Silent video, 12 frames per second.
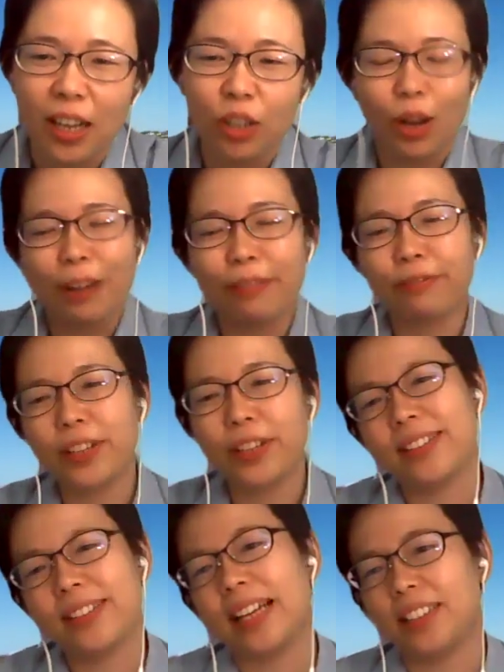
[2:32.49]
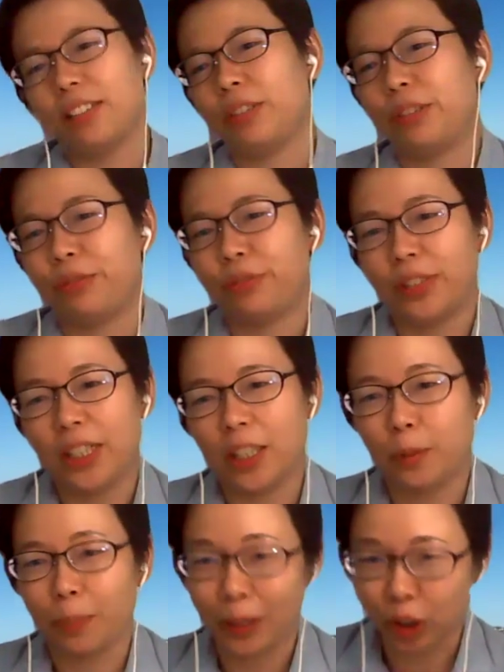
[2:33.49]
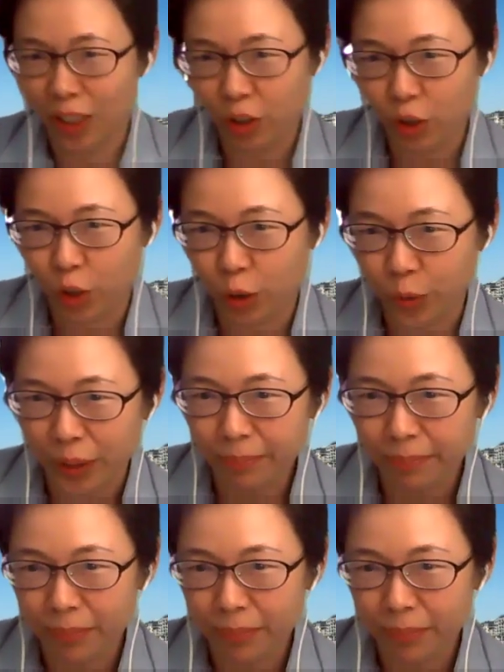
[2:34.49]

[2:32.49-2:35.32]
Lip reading: So I first started with special needs children.